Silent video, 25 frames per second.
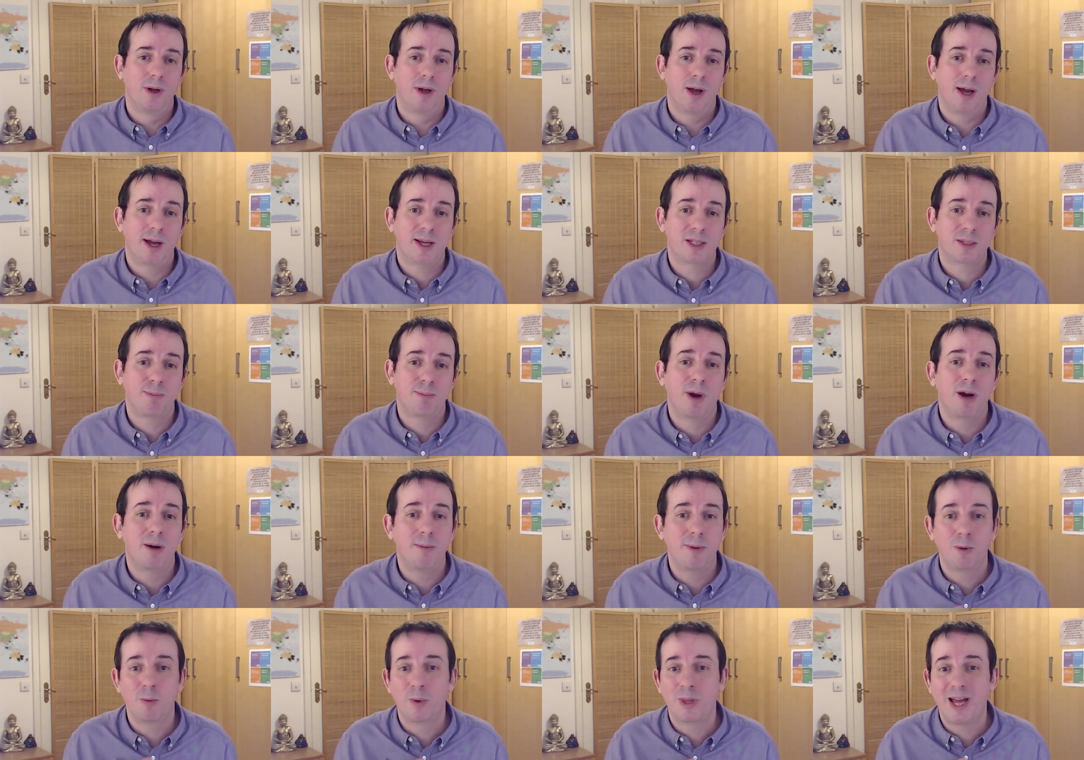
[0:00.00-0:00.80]

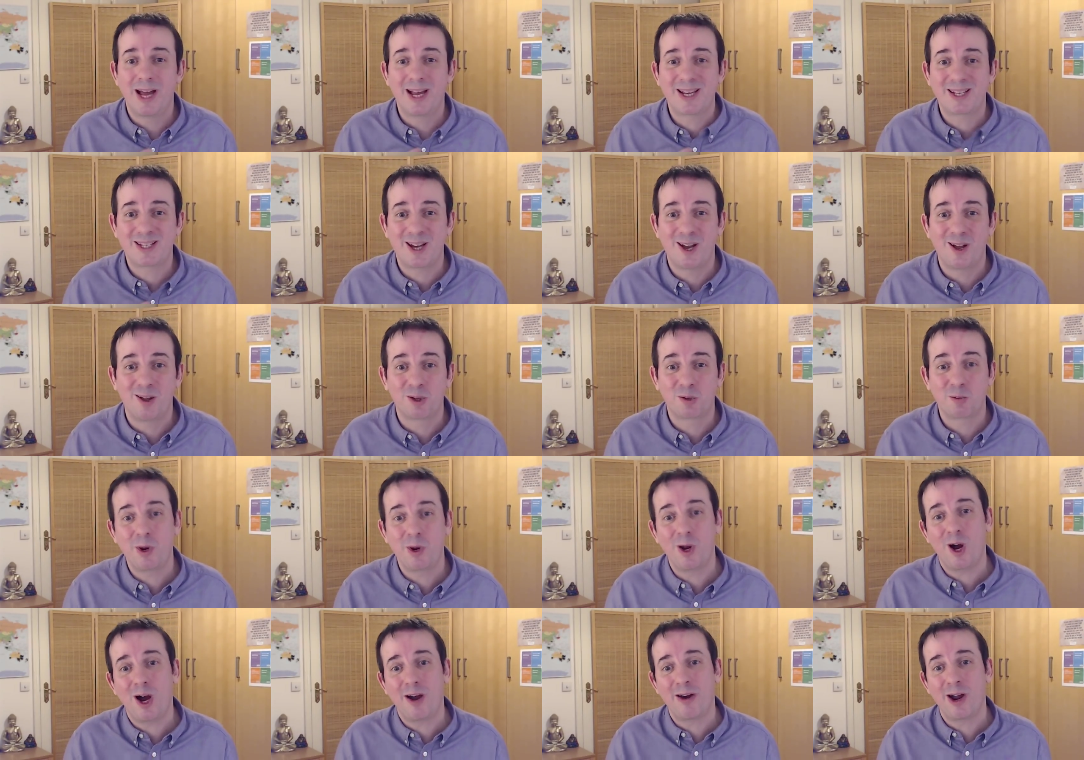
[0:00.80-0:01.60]
experiment with ourselves.
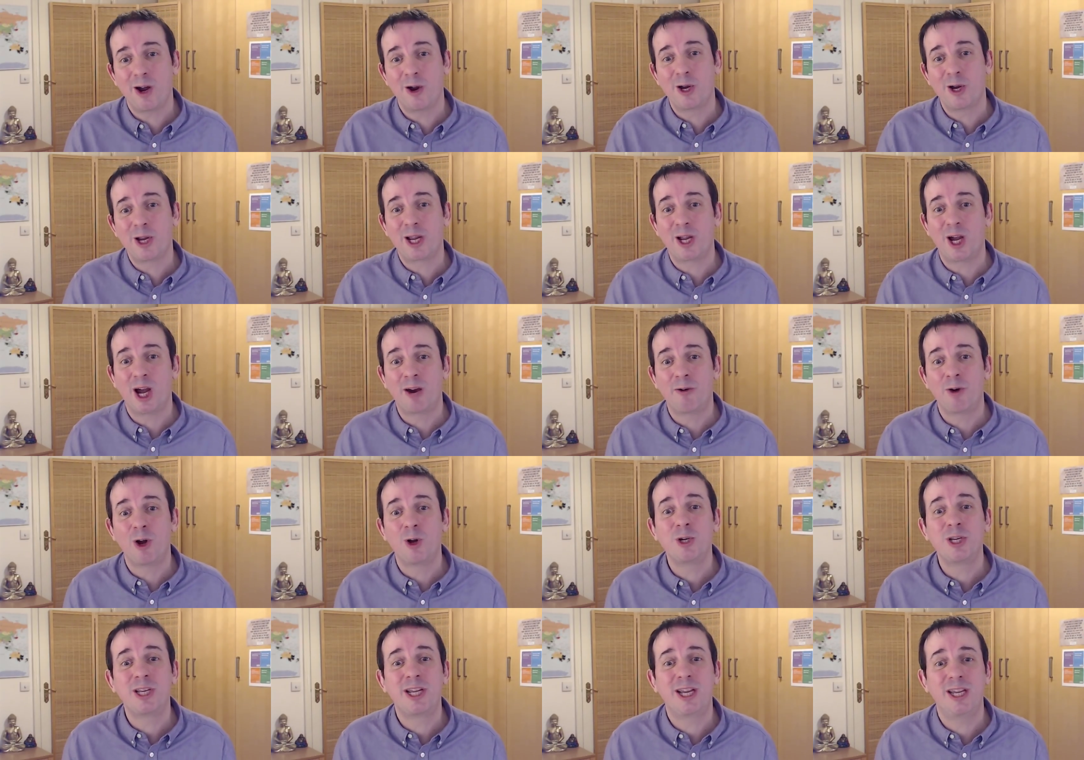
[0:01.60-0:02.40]
We are our
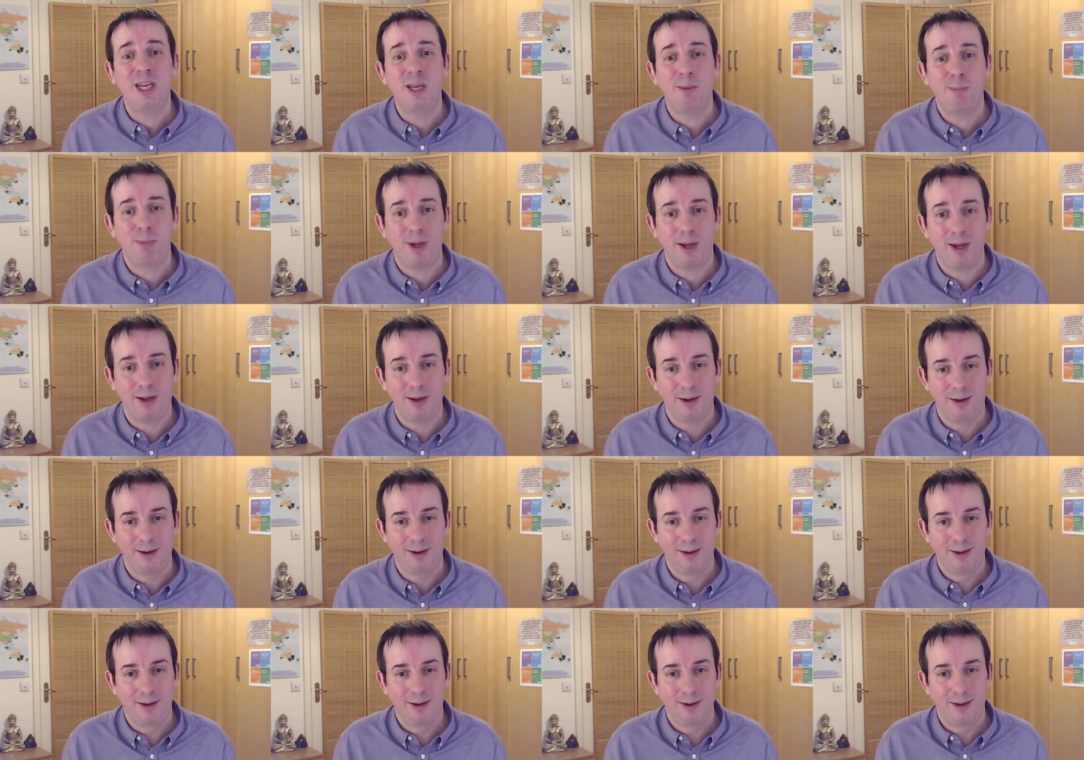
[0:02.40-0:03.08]
own guinea pig.